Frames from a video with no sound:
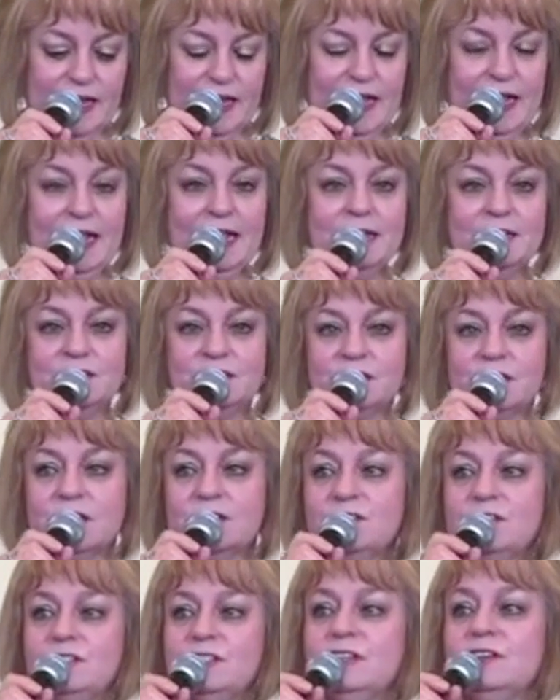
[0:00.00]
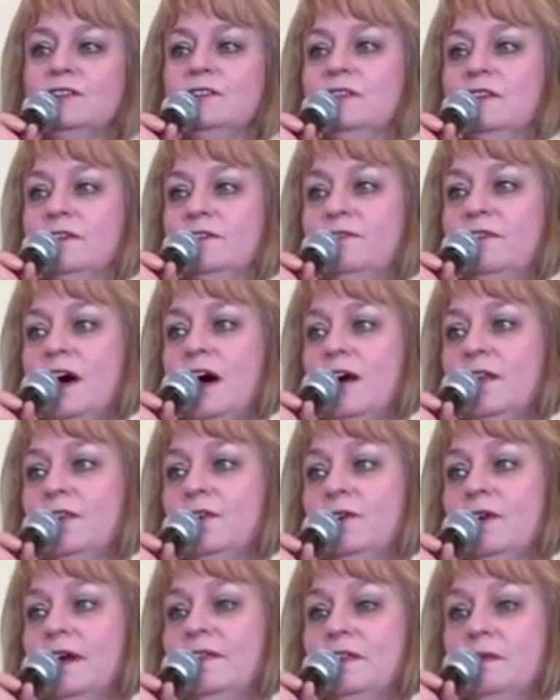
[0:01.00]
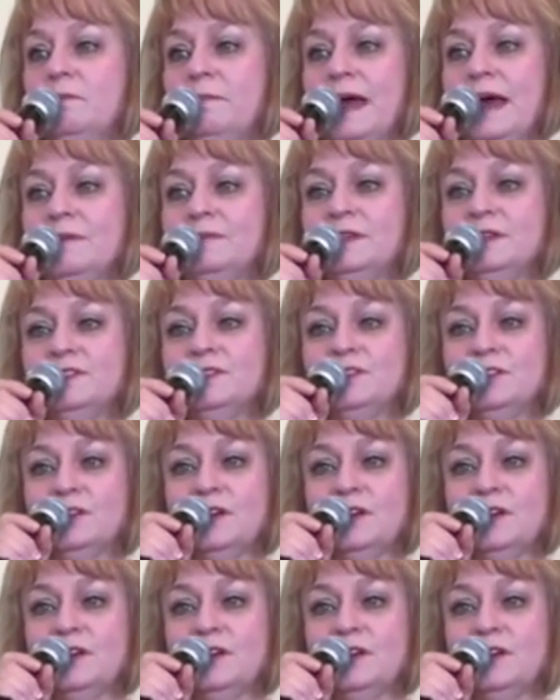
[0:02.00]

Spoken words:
He is considered the father of the Baptist